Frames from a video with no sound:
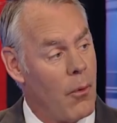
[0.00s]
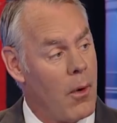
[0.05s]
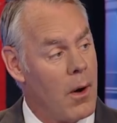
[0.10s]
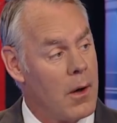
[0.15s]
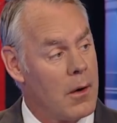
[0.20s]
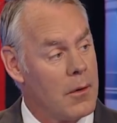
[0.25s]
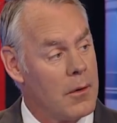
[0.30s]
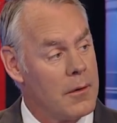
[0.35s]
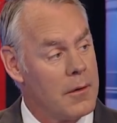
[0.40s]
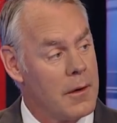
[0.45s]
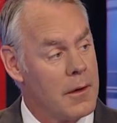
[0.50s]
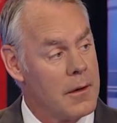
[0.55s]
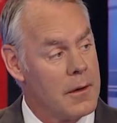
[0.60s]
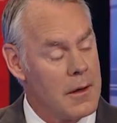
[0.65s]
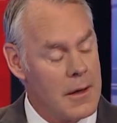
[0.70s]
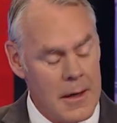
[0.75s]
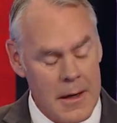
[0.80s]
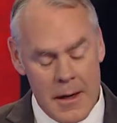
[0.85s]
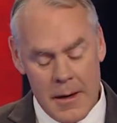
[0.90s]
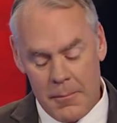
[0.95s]
water in there.
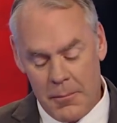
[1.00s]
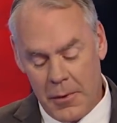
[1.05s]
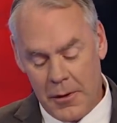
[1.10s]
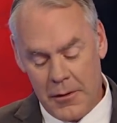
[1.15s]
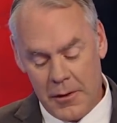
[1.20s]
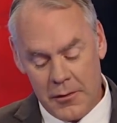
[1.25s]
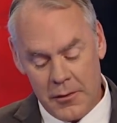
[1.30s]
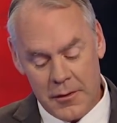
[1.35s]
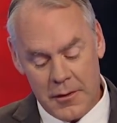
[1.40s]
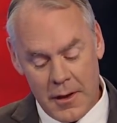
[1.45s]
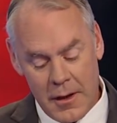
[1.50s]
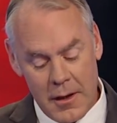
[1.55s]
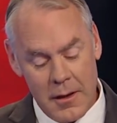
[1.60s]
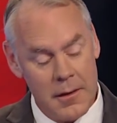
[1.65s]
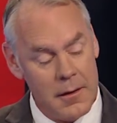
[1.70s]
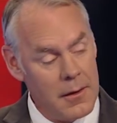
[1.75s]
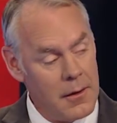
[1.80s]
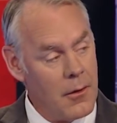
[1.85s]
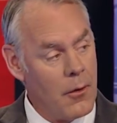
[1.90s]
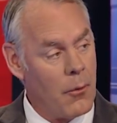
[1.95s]
But this is going
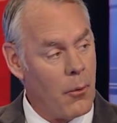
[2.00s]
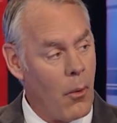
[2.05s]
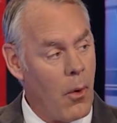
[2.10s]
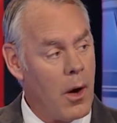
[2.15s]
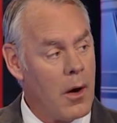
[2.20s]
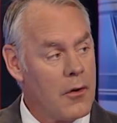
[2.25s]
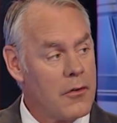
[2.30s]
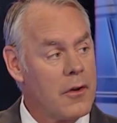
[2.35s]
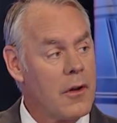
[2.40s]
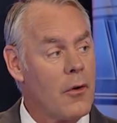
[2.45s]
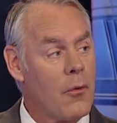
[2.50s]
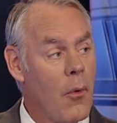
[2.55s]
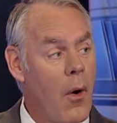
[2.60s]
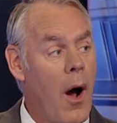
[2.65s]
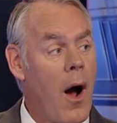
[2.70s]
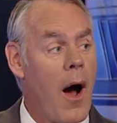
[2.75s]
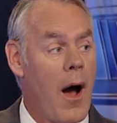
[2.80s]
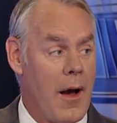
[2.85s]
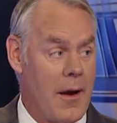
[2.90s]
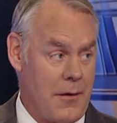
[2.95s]
to, the water's going to
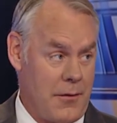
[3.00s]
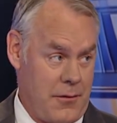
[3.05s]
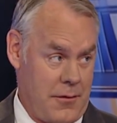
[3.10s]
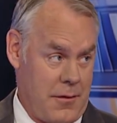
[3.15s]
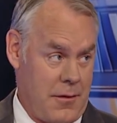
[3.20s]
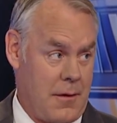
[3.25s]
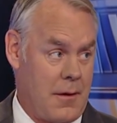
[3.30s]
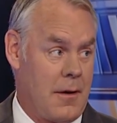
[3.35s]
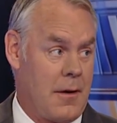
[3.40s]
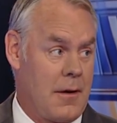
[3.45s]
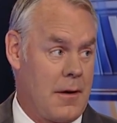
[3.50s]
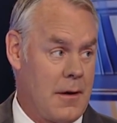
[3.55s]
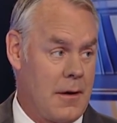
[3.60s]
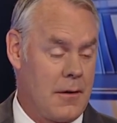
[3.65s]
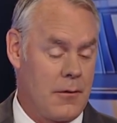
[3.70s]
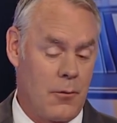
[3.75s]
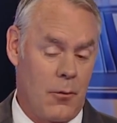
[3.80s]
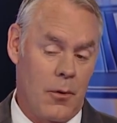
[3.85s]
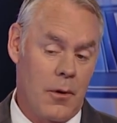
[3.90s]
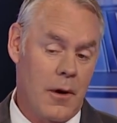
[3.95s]
rise. Sure.
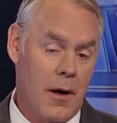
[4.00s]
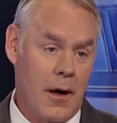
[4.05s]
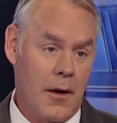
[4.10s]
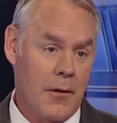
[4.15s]
And we're